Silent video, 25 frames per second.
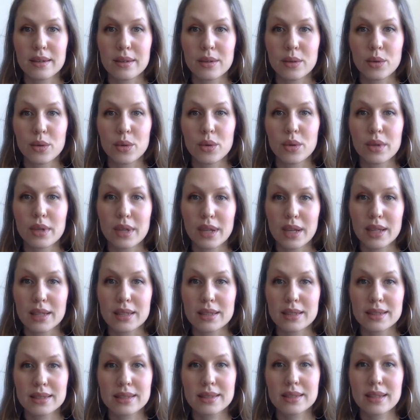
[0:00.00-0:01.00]

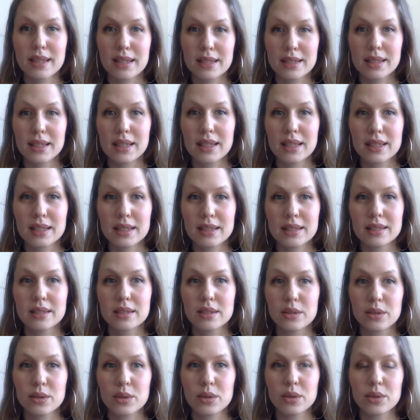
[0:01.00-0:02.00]
organized
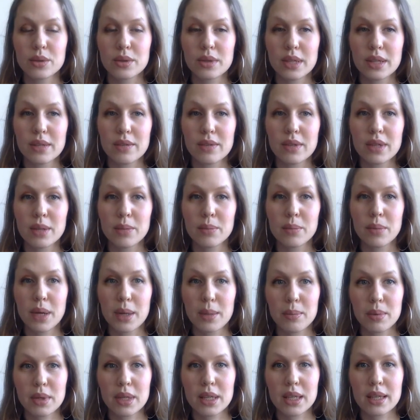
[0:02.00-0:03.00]
settings, or even in
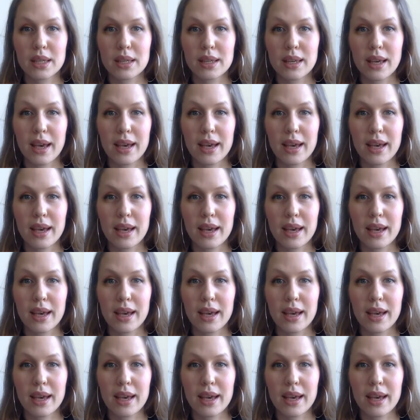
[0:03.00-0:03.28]
public,